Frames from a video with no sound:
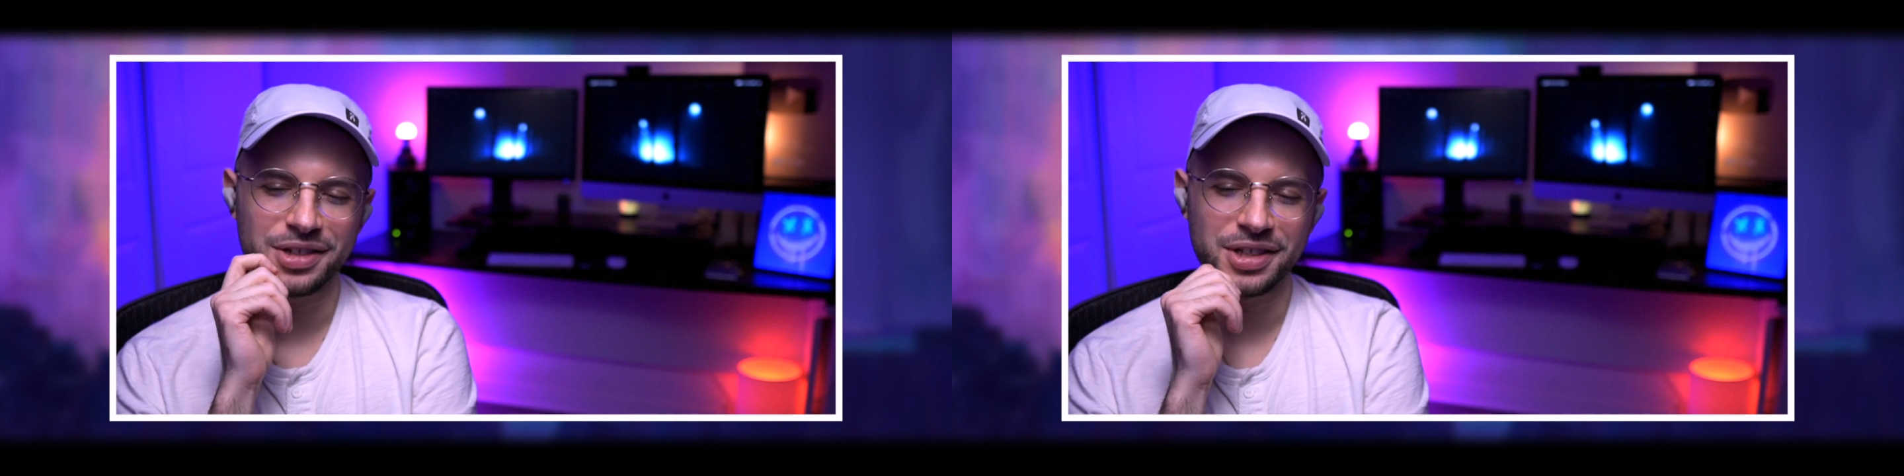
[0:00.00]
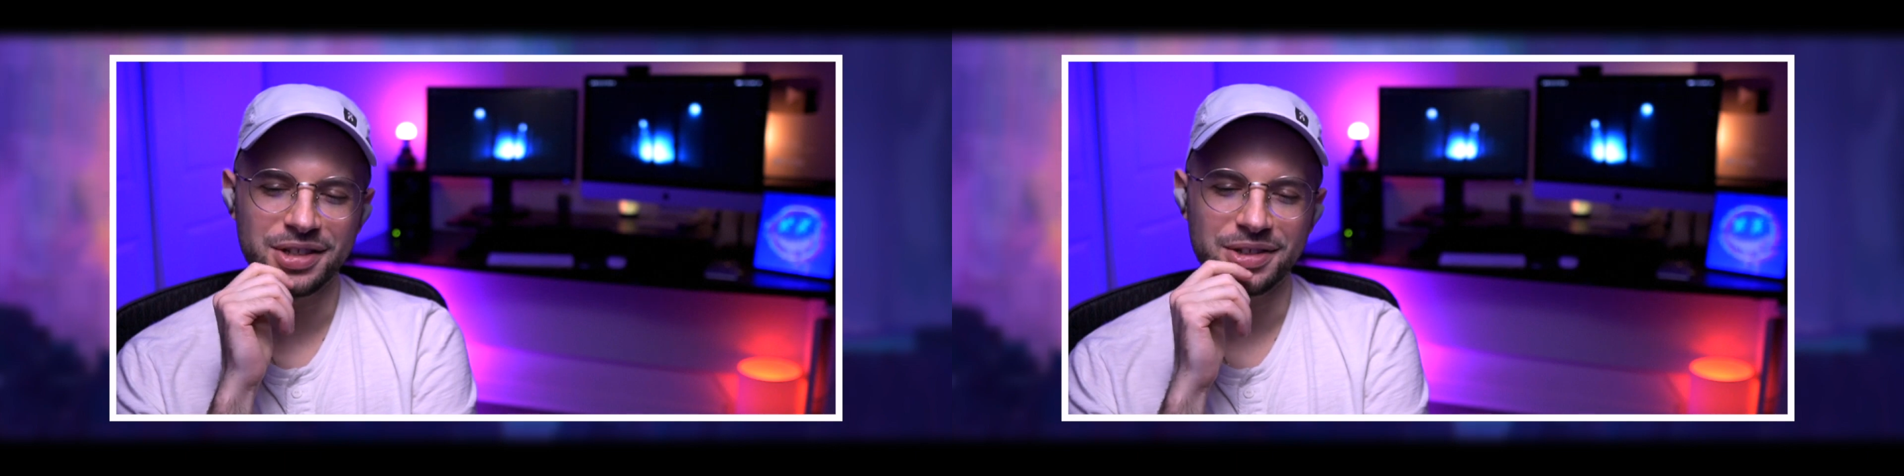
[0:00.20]

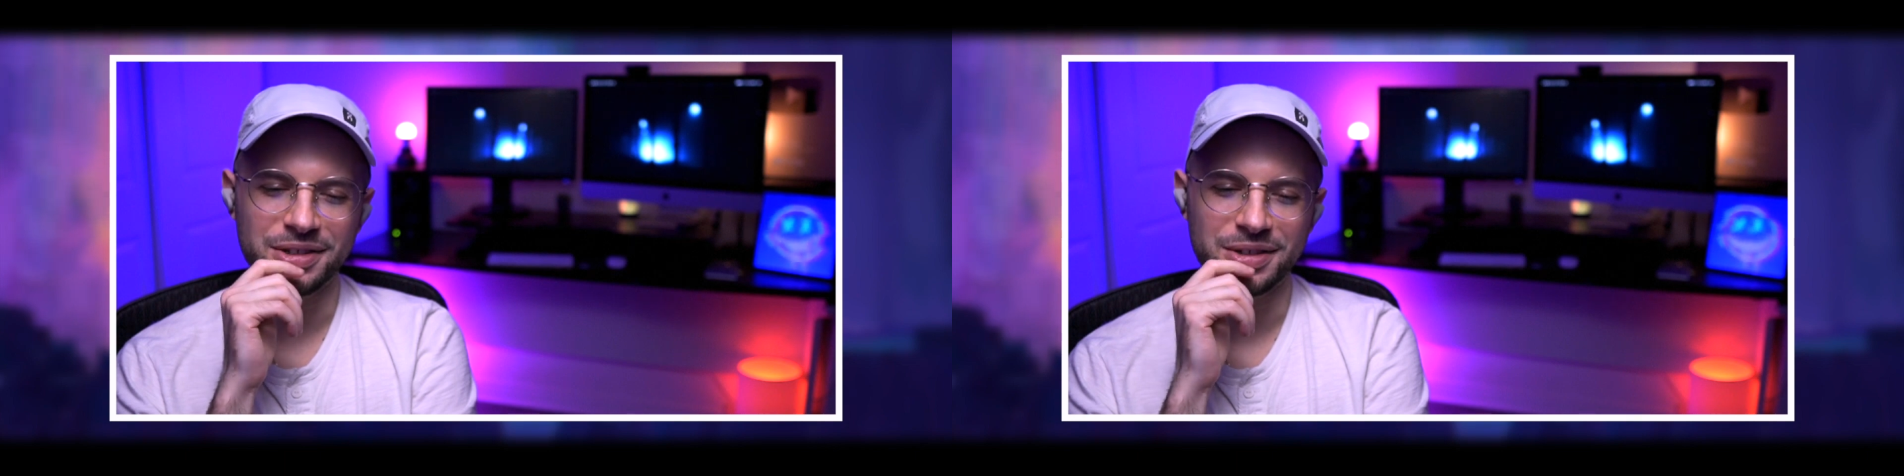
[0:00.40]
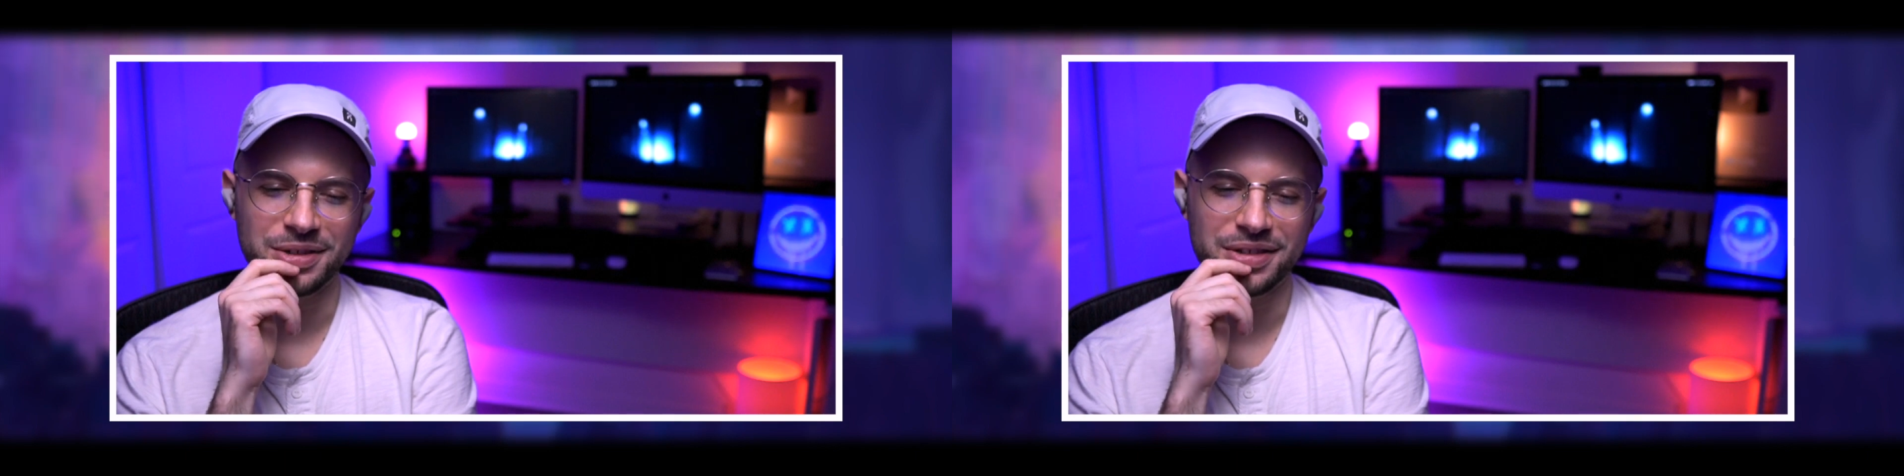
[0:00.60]

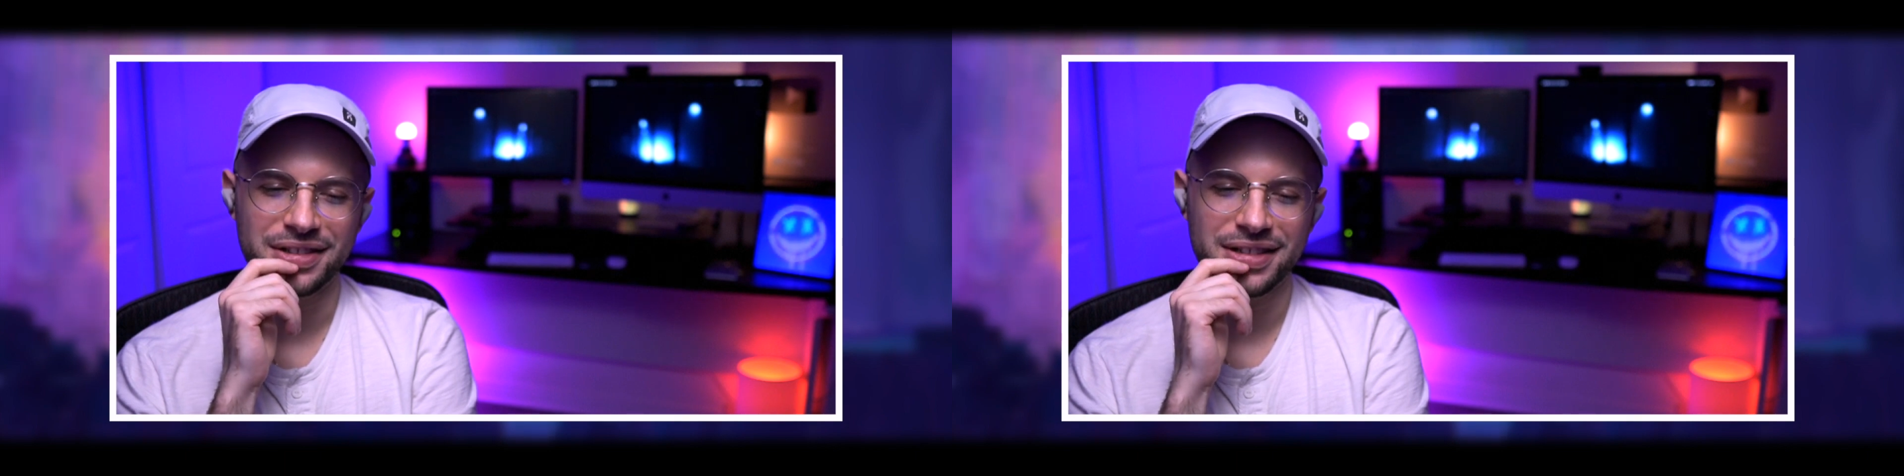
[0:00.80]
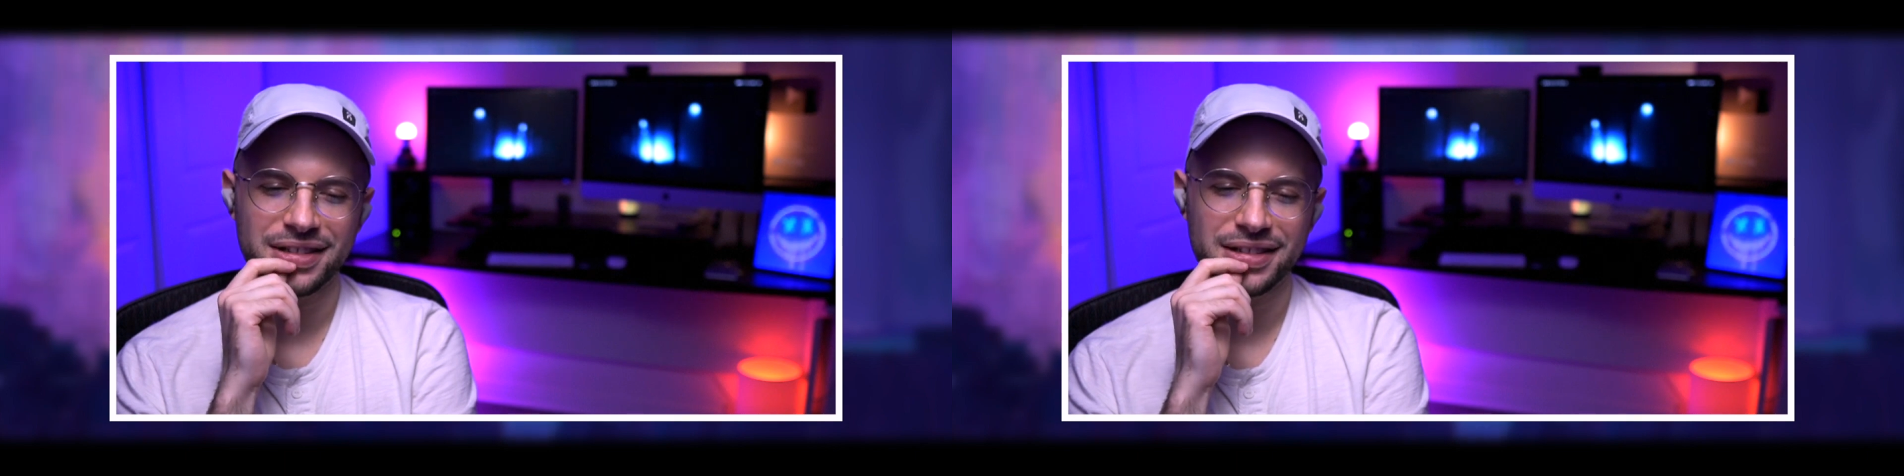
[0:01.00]

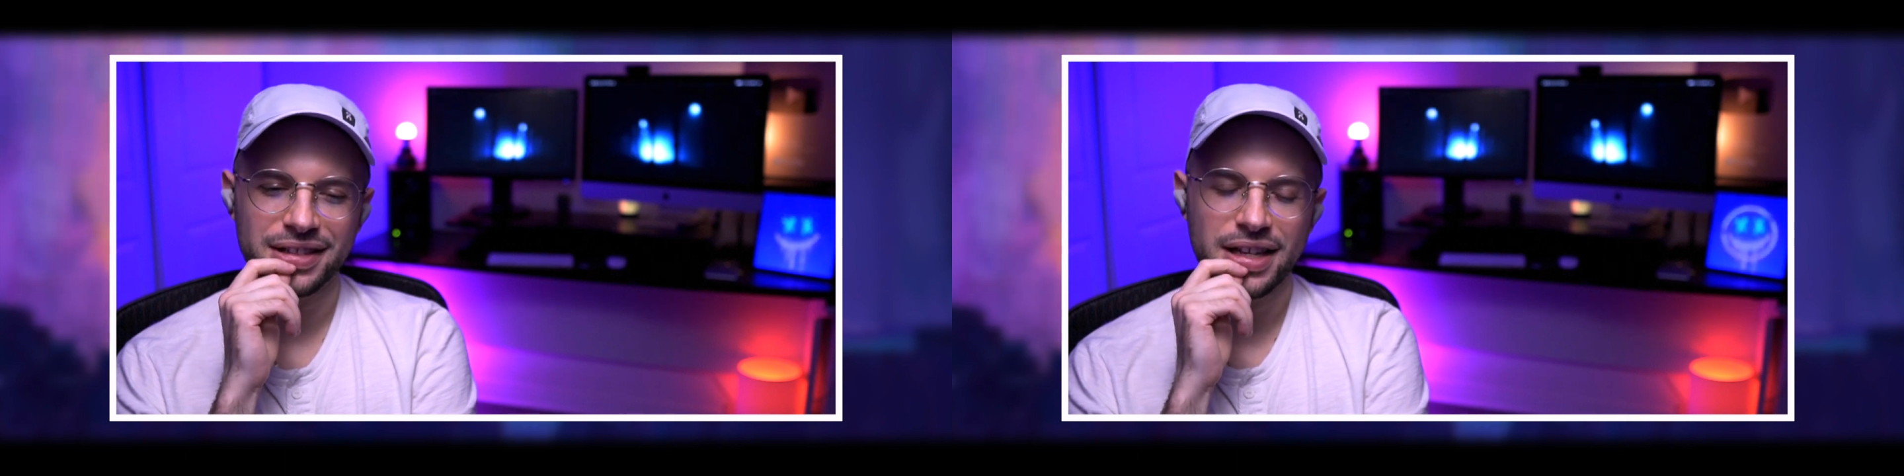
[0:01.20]
cute.